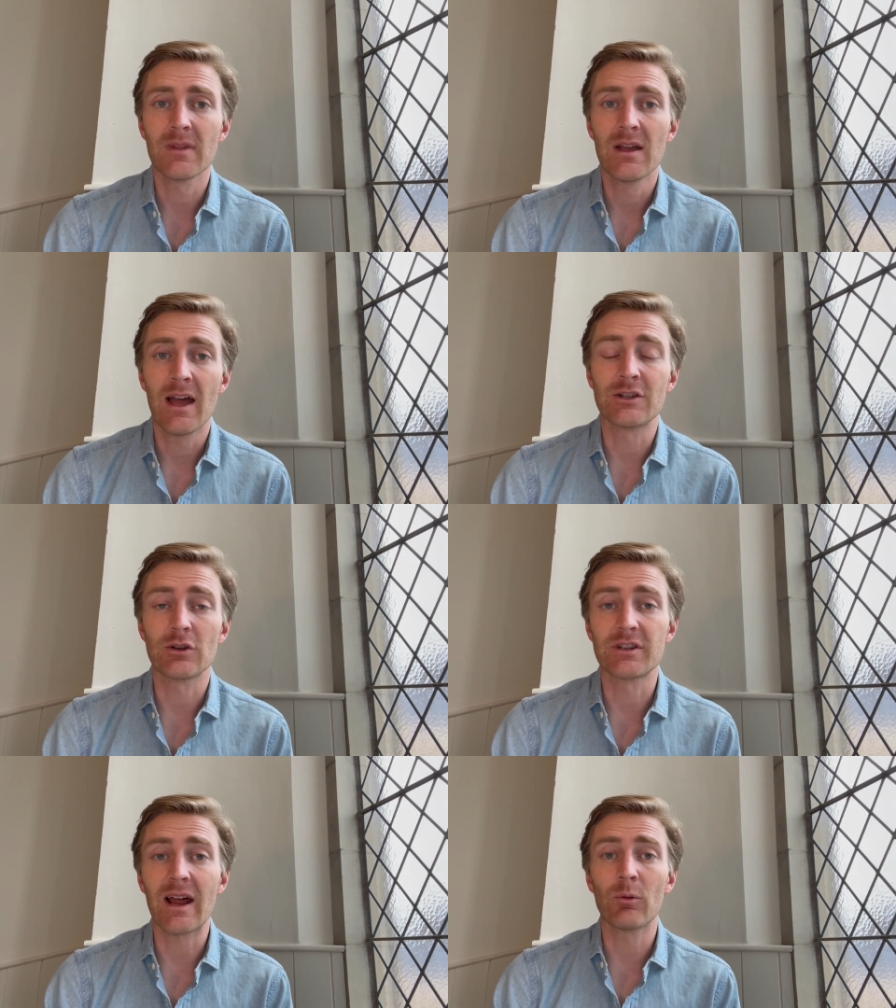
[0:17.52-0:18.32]
And so,
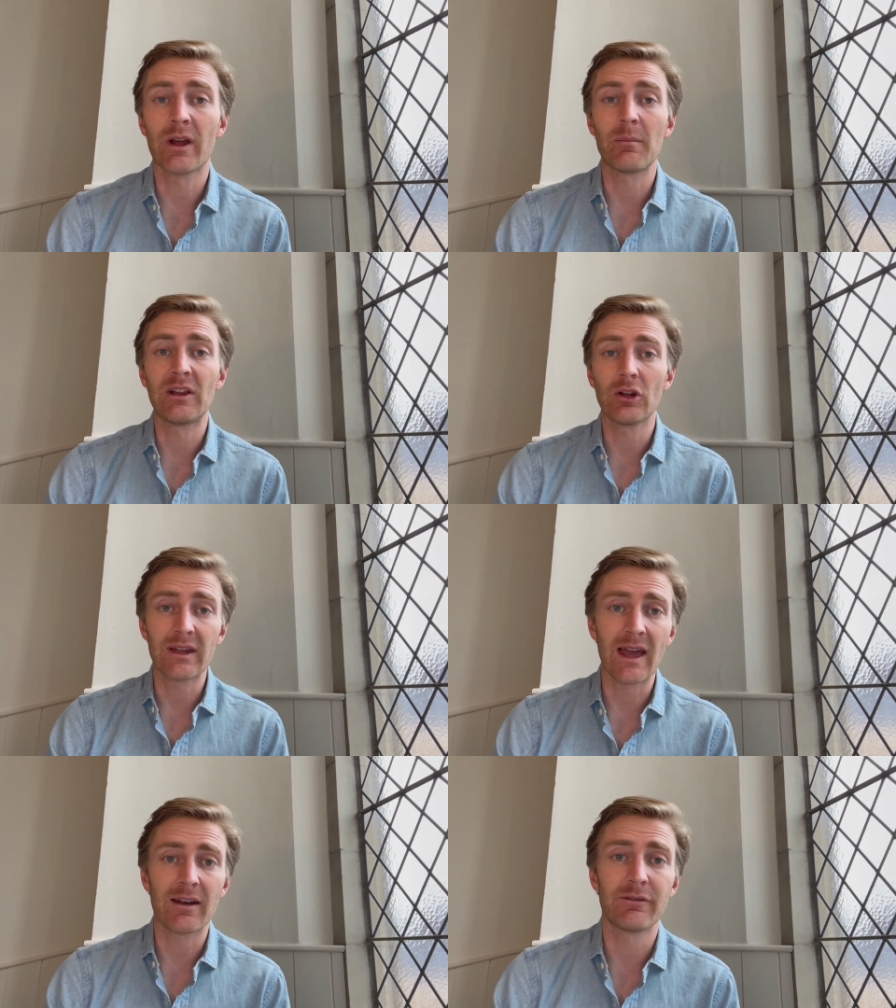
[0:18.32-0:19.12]
tonight, we're going to be
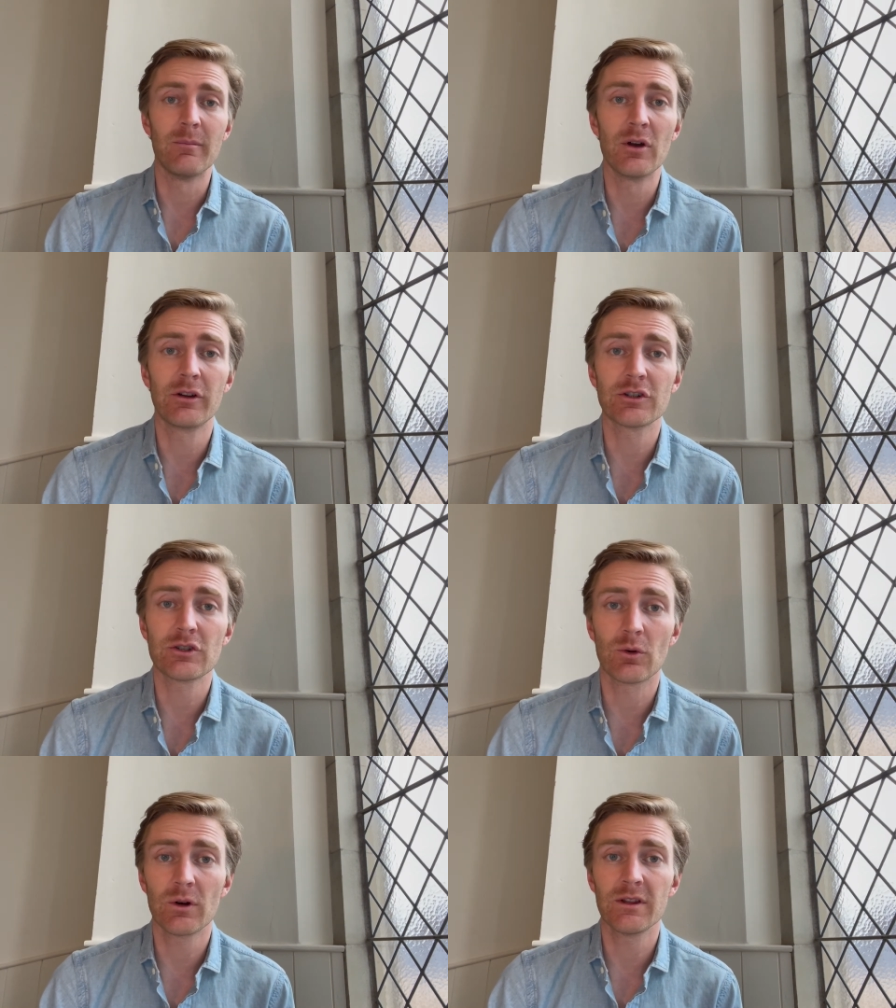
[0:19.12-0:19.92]
looking at a familiar story,